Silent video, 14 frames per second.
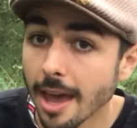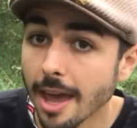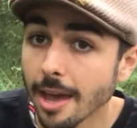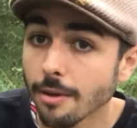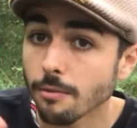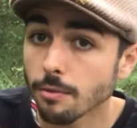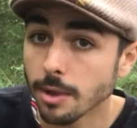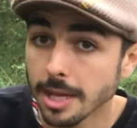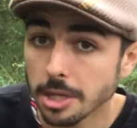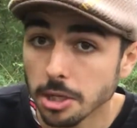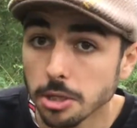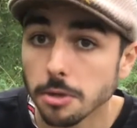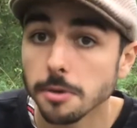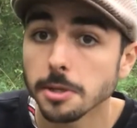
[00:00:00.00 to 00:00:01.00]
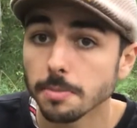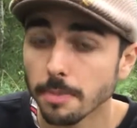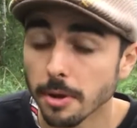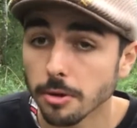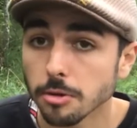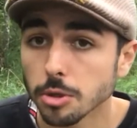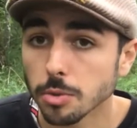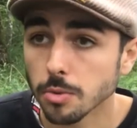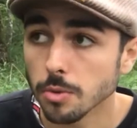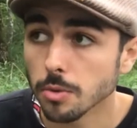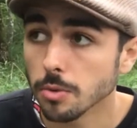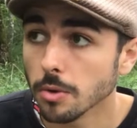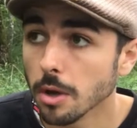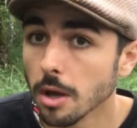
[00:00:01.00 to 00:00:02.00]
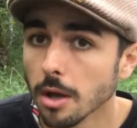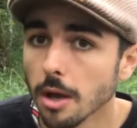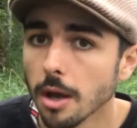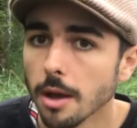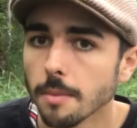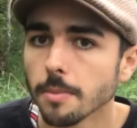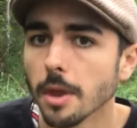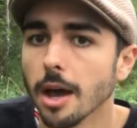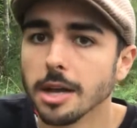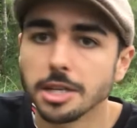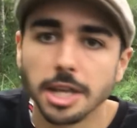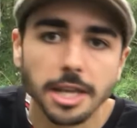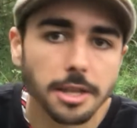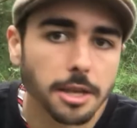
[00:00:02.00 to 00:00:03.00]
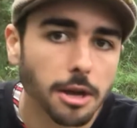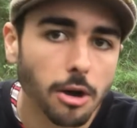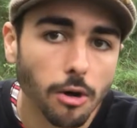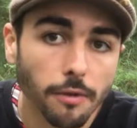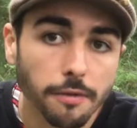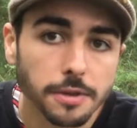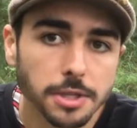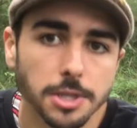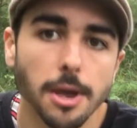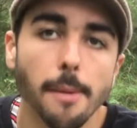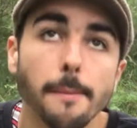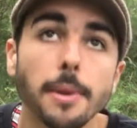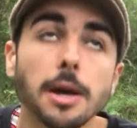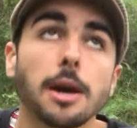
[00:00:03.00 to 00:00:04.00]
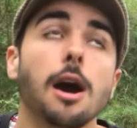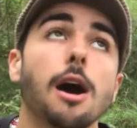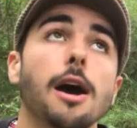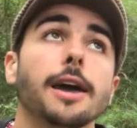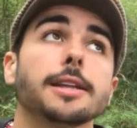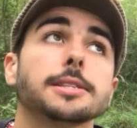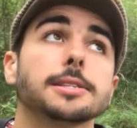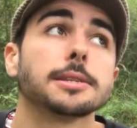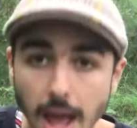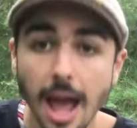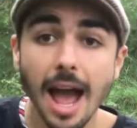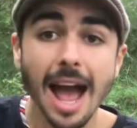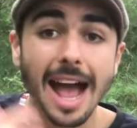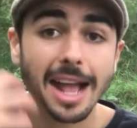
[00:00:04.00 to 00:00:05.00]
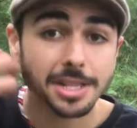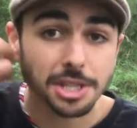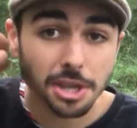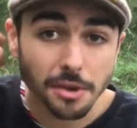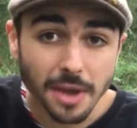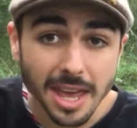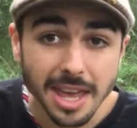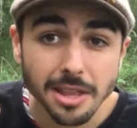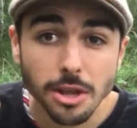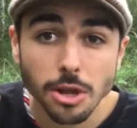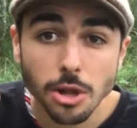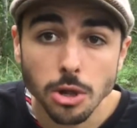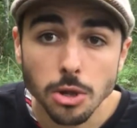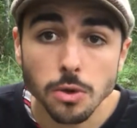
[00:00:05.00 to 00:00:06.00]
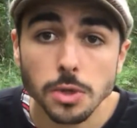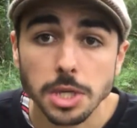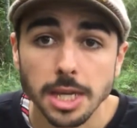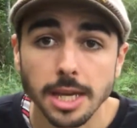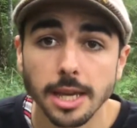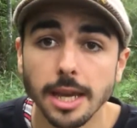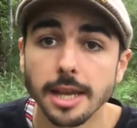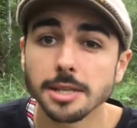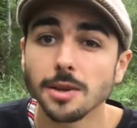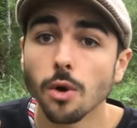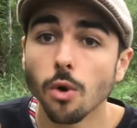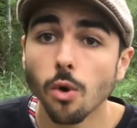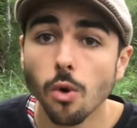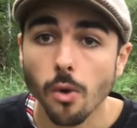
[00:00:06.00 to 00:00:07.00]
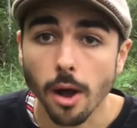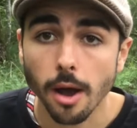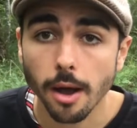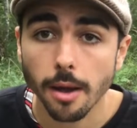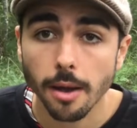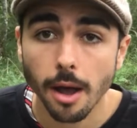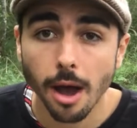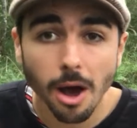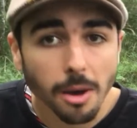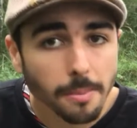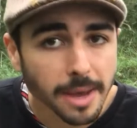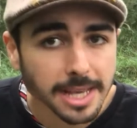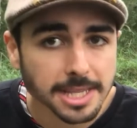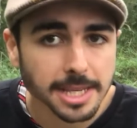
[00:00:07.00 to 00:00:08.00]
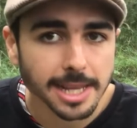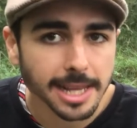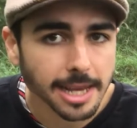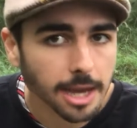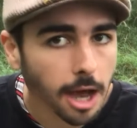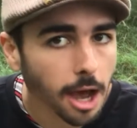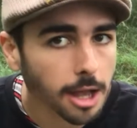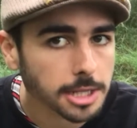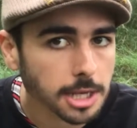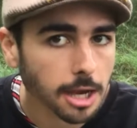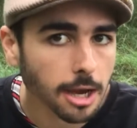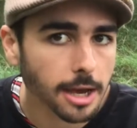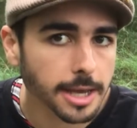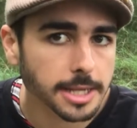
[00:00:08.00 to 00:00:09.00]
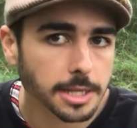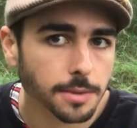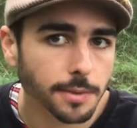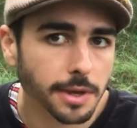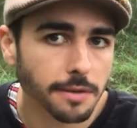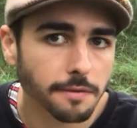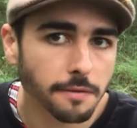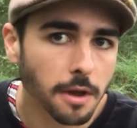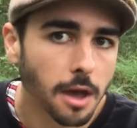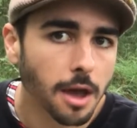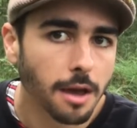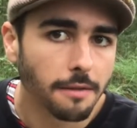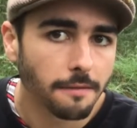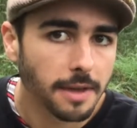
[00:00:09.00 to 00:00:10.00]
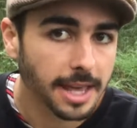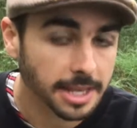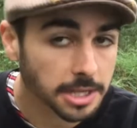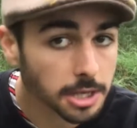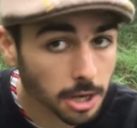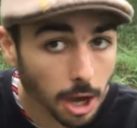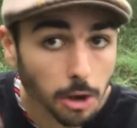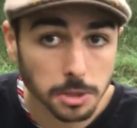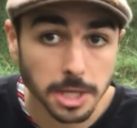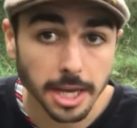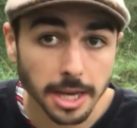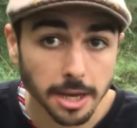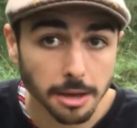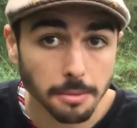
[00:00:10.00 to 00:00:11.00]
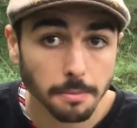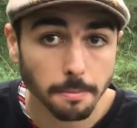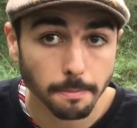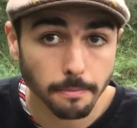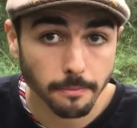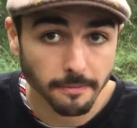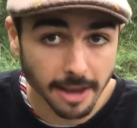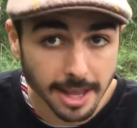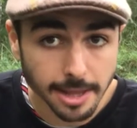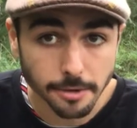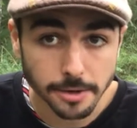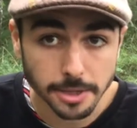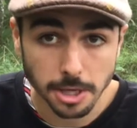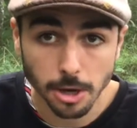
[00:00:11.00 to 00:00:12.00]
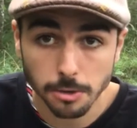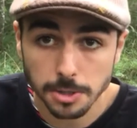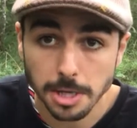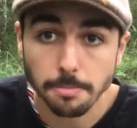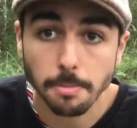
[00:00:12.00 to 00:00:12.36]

a religious or a spiritual agenda of some kind. And so in losing its aura, art basically cut ties with its cultic value, its cultic